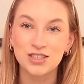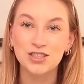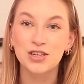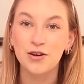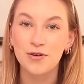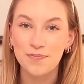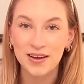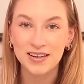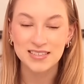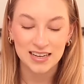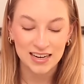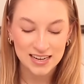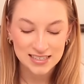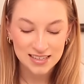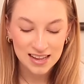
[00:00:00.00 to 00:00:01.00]
So
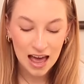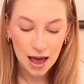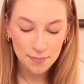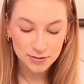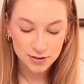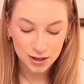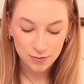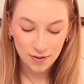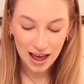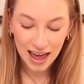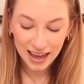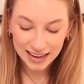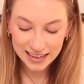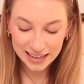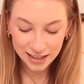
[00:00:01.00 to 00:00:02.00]
basically it's in the episode where
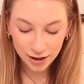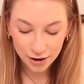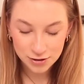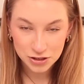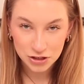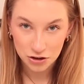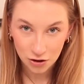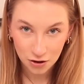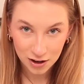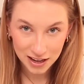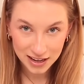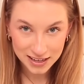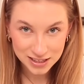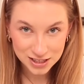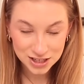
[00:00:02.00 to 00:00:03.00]
Hayley goes to
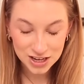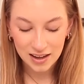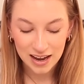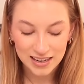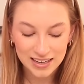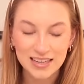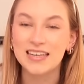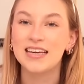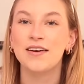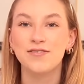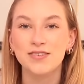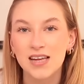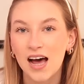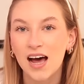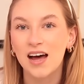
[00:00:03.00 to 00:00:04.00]
college and he
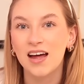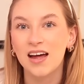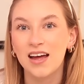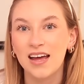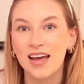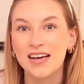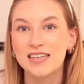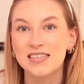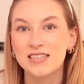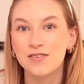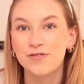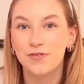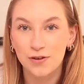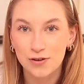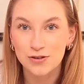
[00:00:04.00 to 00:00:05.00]
gives her his
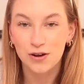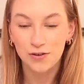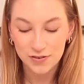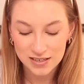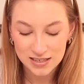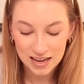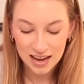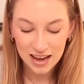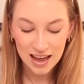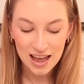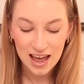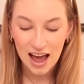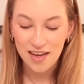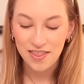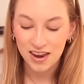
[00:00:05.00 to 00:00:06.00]
Phil's Officer,
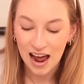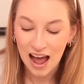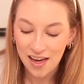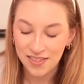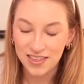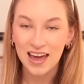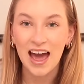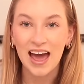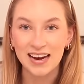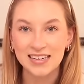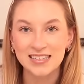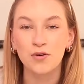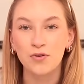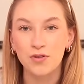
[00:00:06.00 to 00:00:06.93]
and then at the end all